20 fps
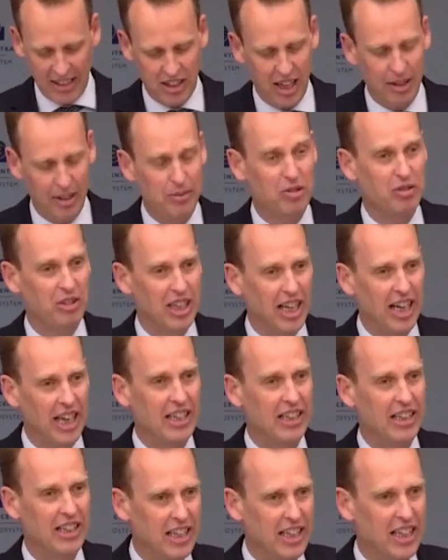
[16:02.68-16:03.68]
climate
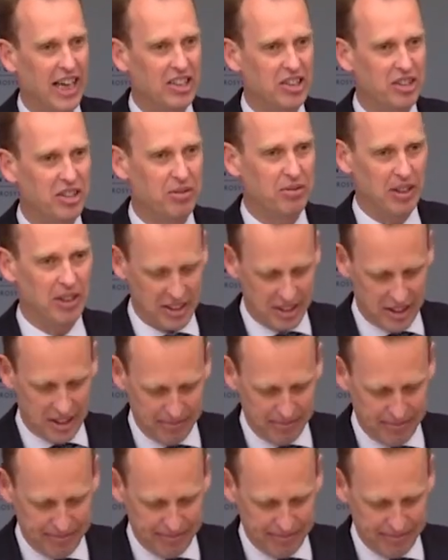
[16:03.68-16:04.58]
related litigation risk?